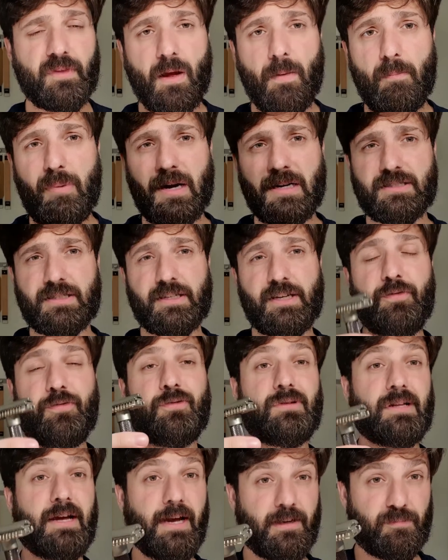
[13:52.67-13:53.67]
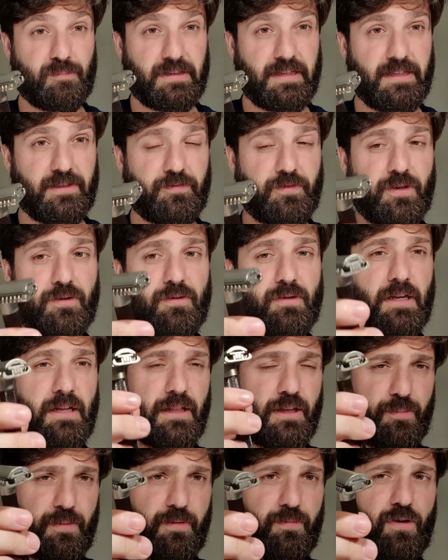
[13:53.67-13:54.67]
But if you like blade feel, a
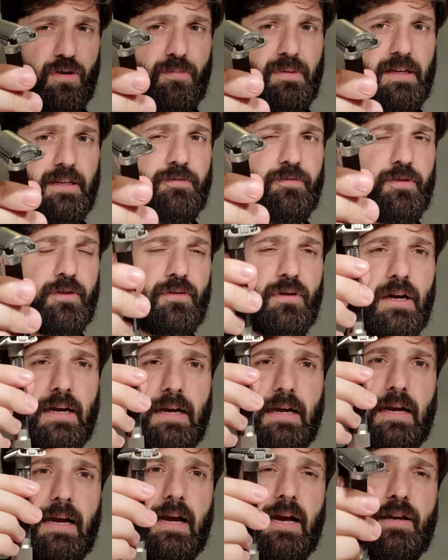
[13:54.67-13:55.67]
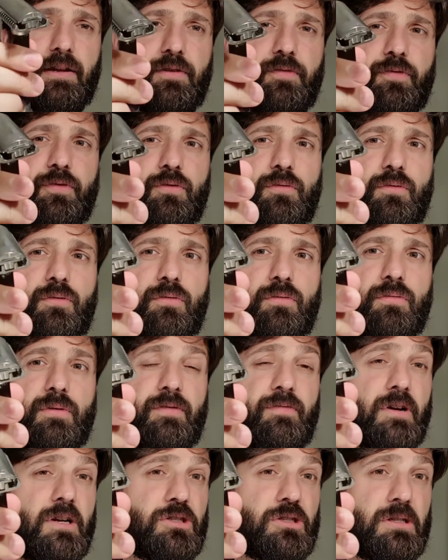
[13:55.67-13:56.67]
little bit more blade feel, and if you
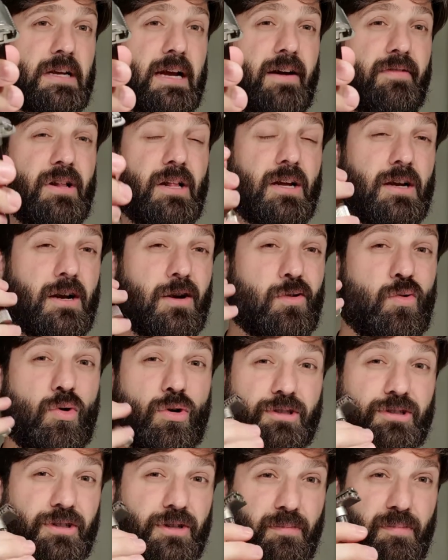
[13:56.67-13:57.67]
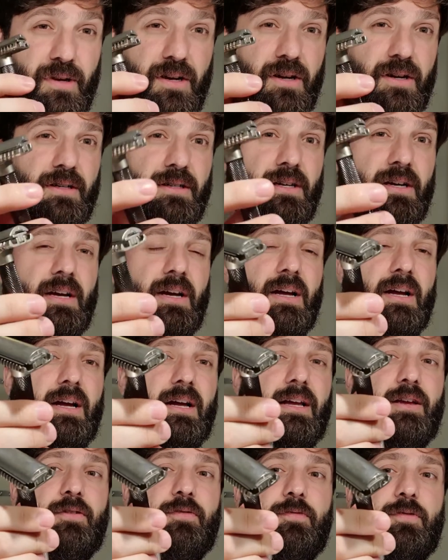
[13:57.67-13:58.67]
eventually have like a coarser beard,
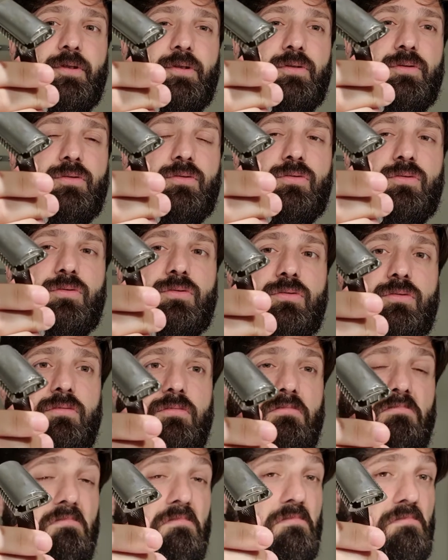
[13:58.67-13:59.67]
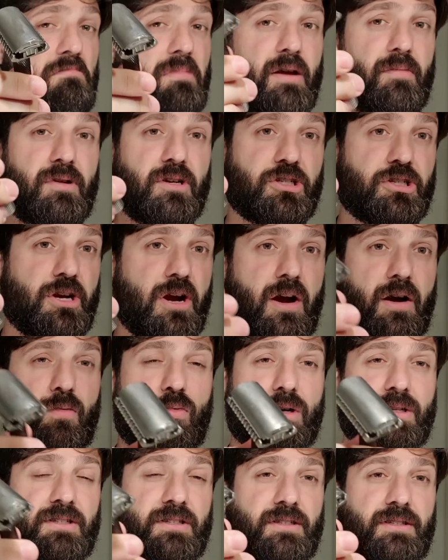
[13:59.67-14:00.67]
if you maybe shave
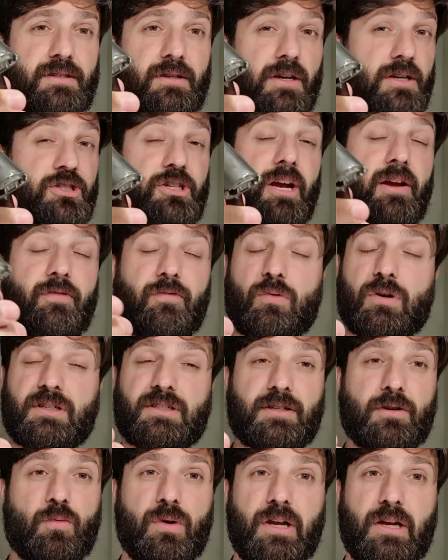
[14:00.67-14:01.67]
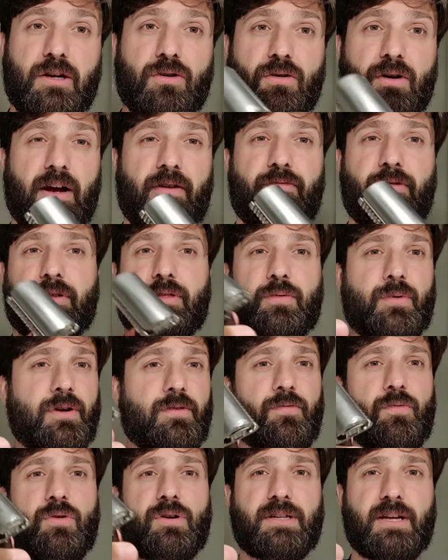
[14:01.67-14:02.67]
once a week or every
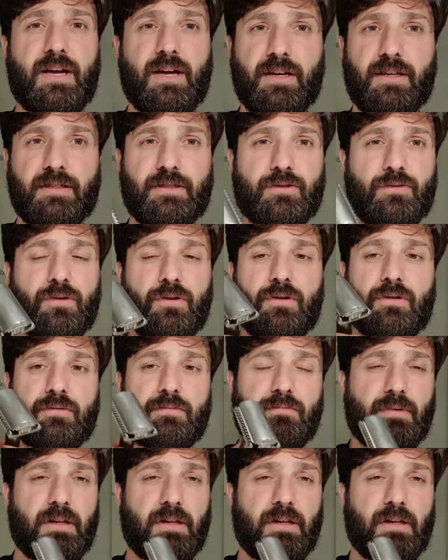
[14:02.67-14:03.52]
3-4 days, or